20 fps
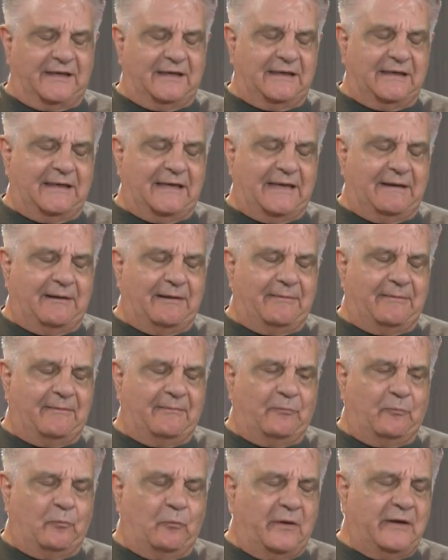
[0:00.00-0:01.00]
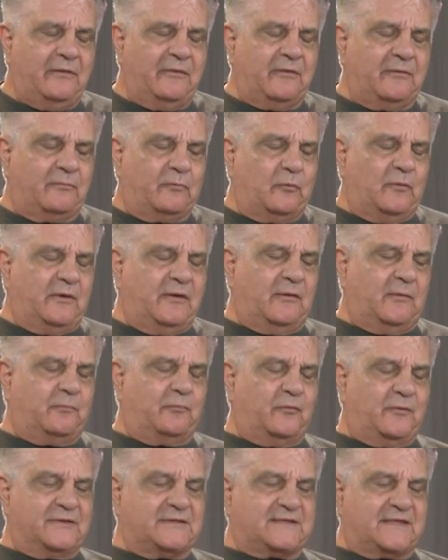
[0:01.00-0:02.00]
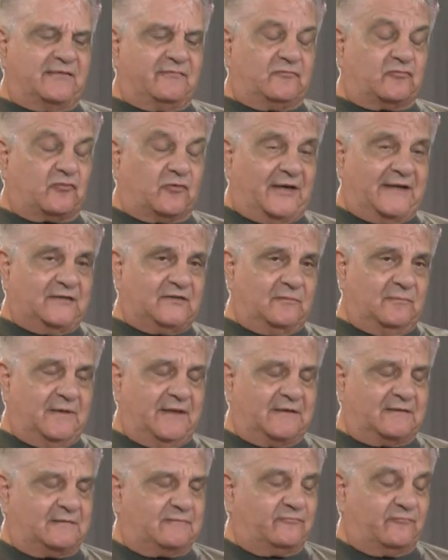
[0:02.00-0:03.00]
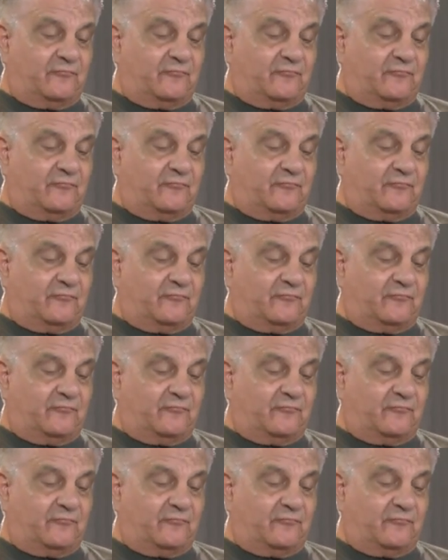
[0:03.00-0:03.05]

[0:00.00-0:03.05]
And one of the, one of the points I've tried to make